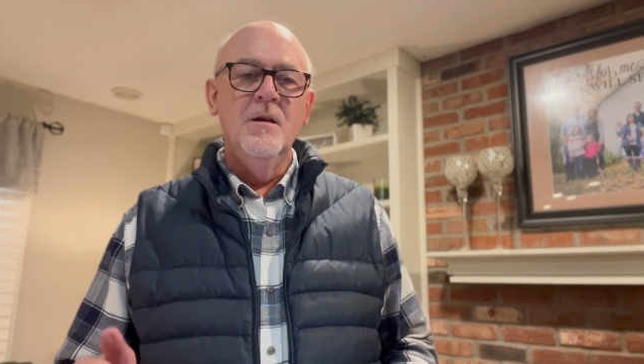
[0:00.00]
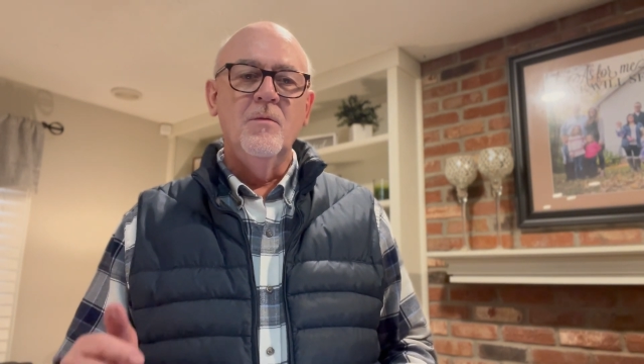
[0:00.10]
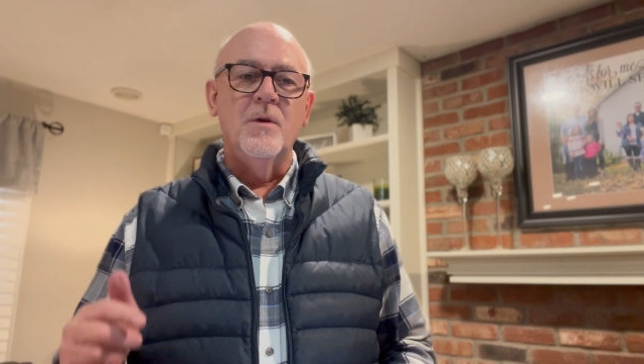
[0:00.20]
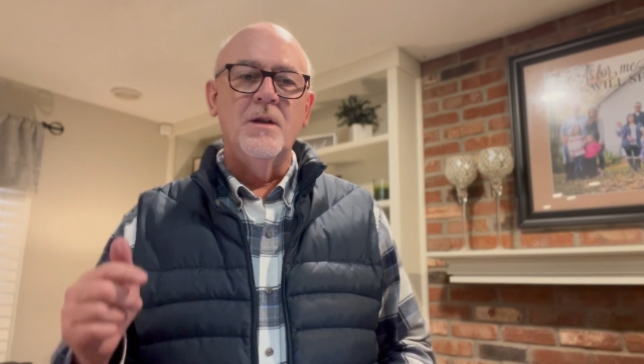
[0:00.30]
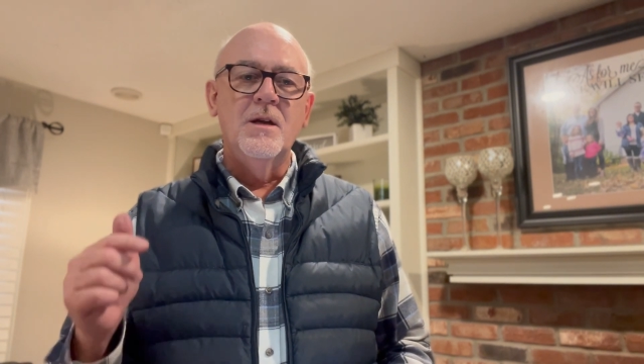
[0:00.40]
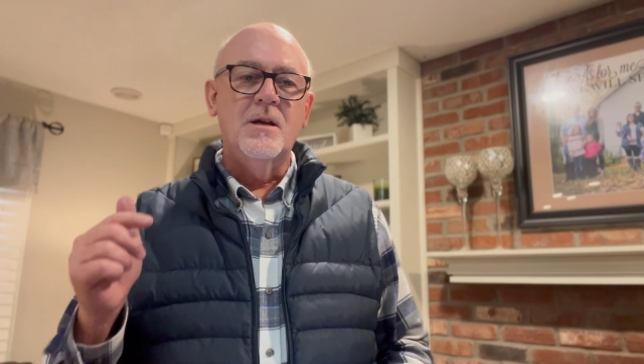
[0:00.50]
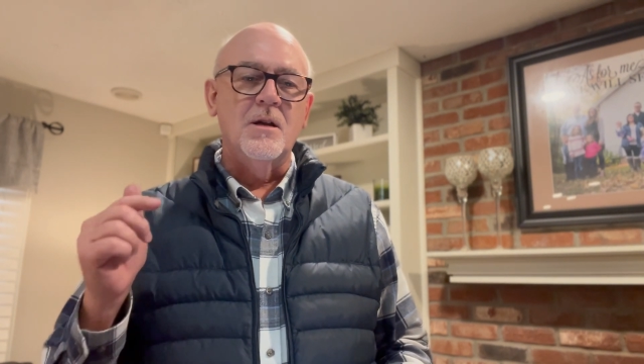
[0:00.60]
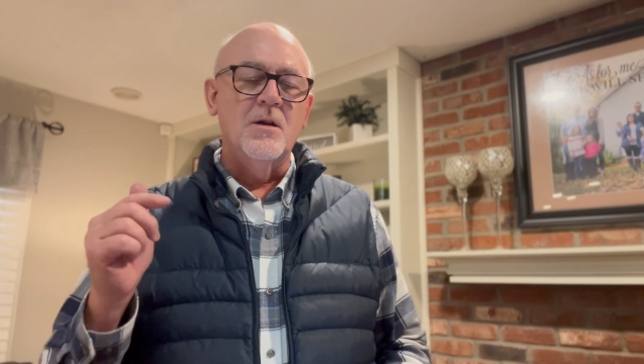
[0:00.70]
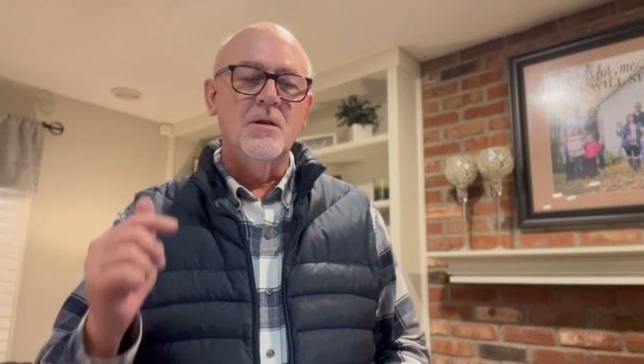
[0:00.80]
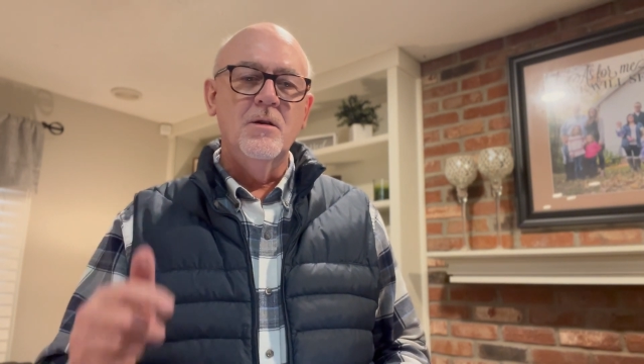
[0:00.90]
when he
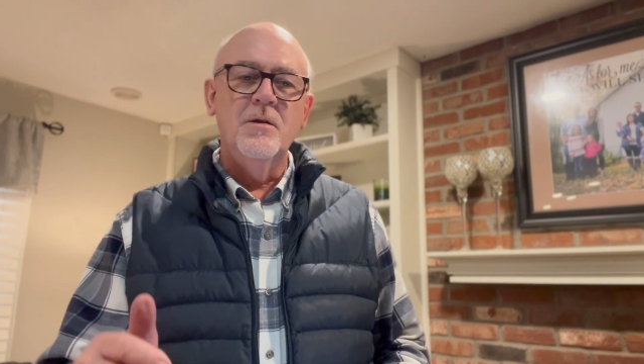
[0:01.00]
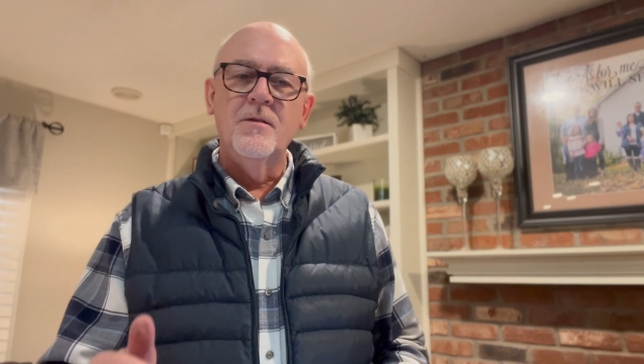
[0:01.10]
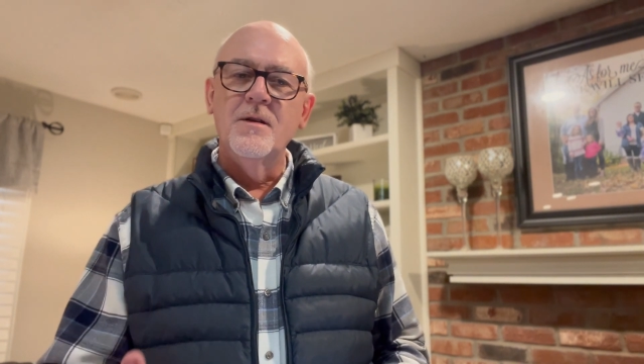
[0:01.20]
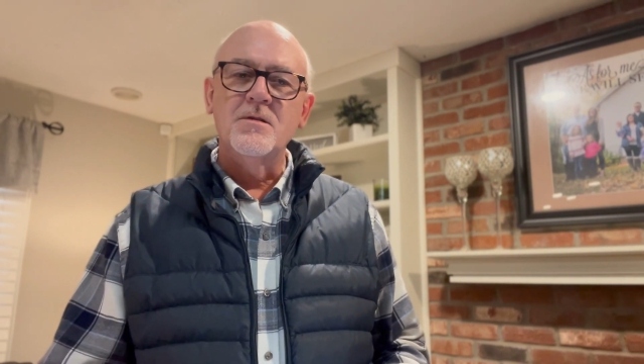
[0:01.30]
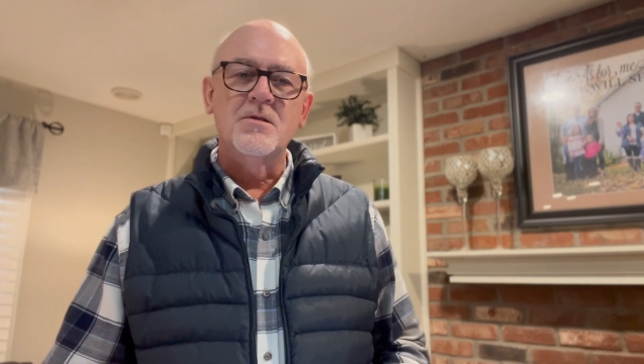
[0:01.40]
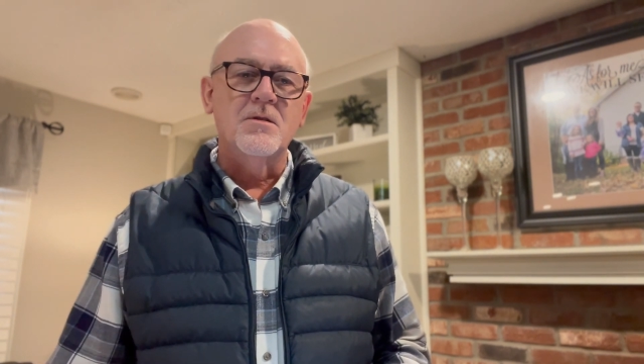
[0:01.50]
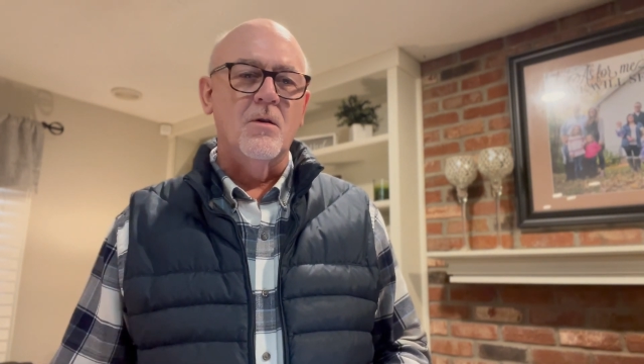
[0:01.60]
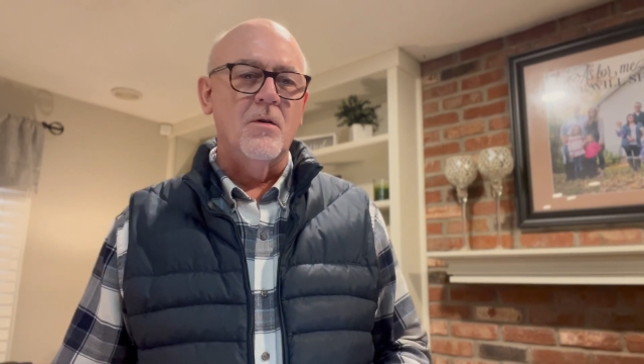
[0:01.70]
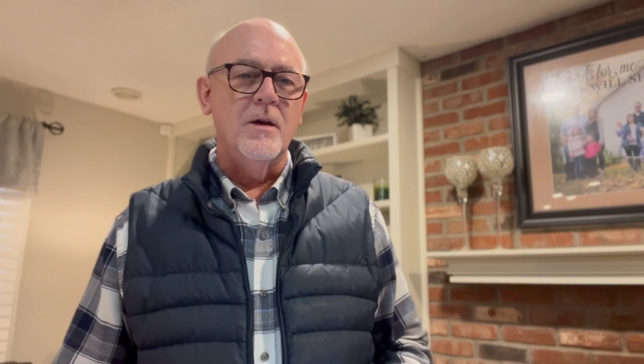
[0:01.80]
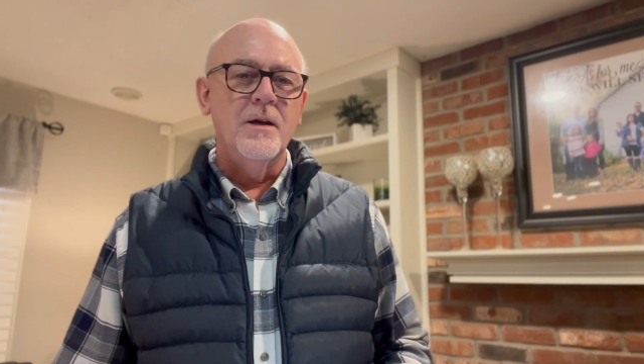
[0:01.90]
concluded this
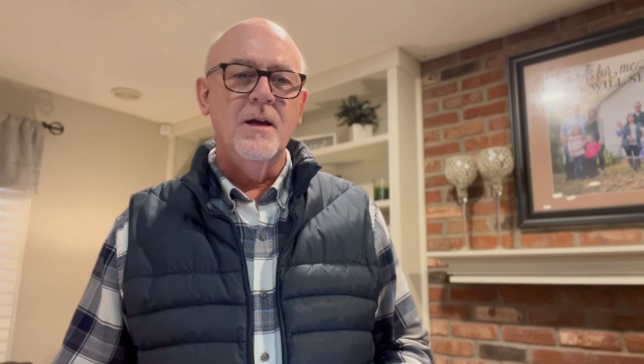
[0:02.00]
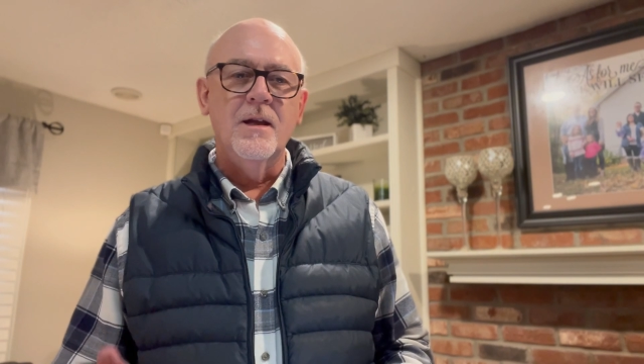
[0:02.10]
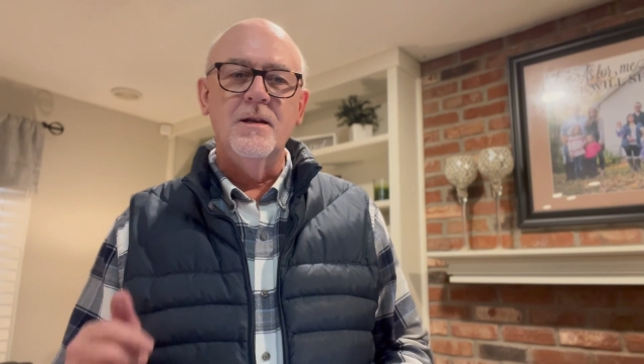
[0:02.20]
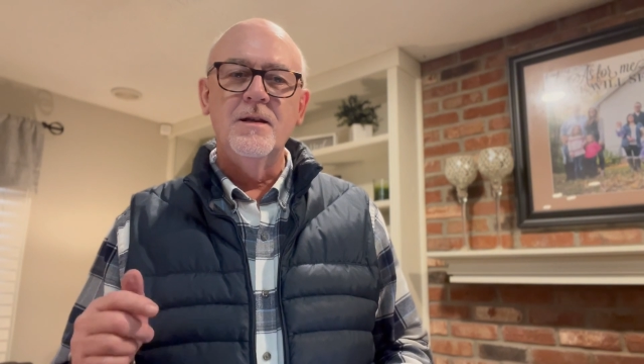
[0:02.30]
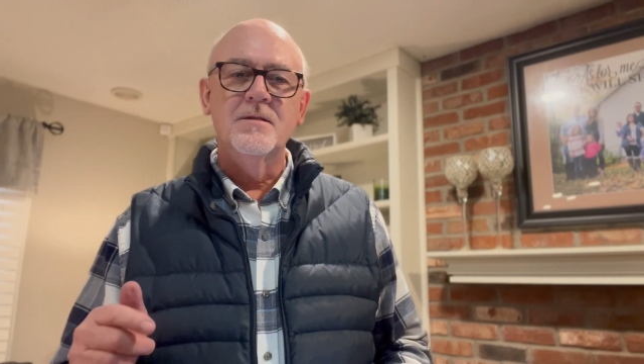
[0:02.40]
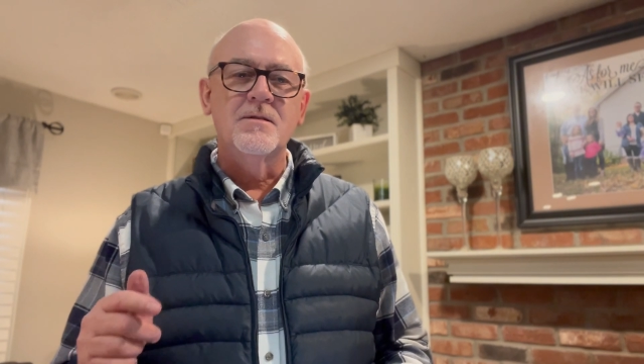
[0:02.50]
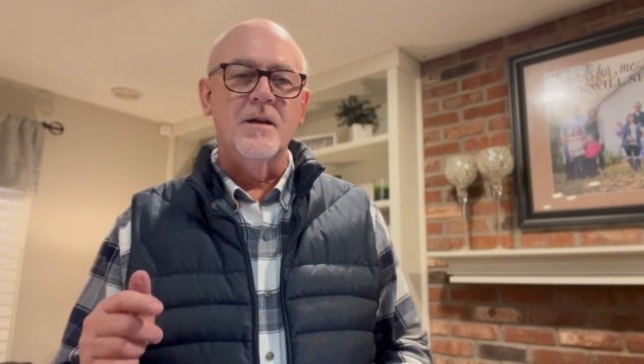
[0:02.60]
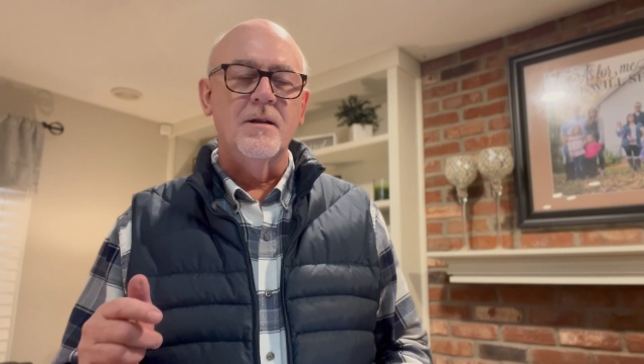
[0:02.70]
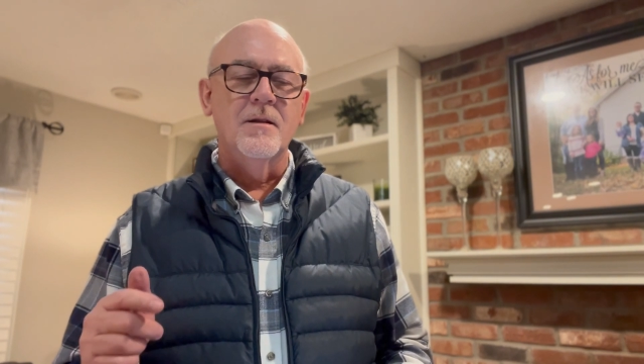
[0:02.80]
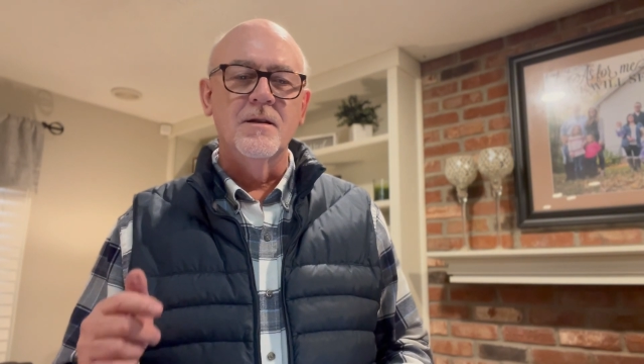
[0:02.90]
story and he
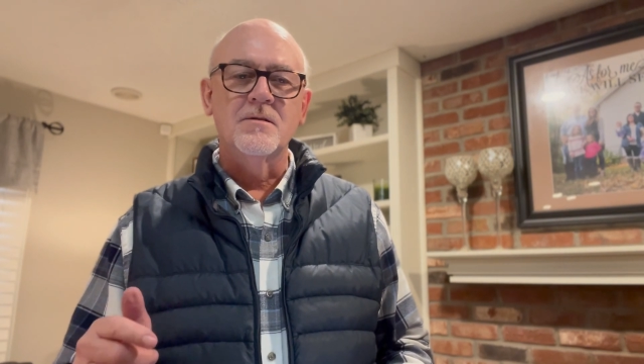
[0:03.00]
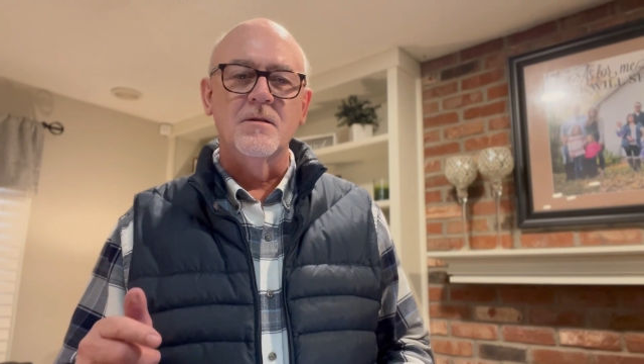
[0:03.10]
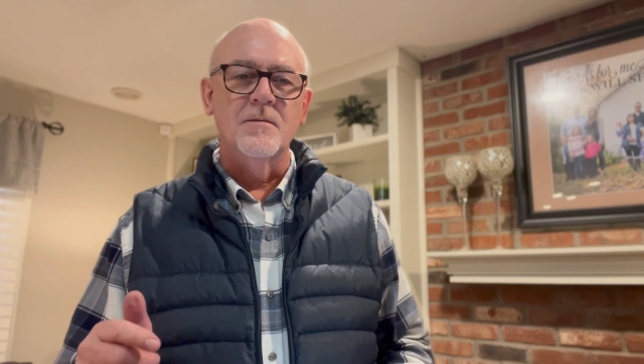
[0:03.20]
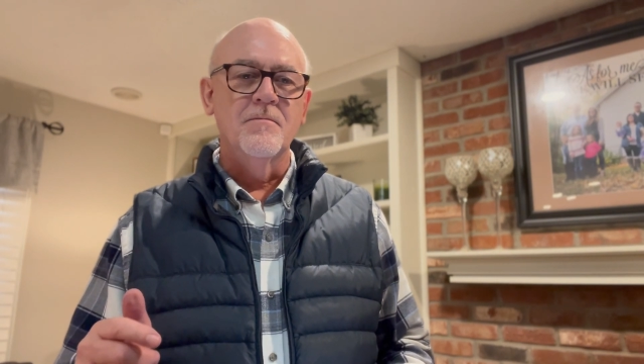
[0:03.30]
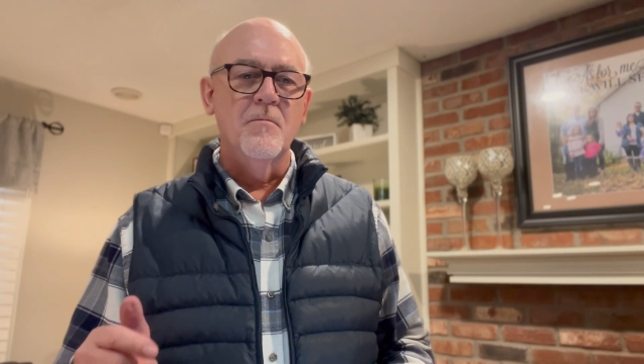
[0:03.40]
said, "Listen,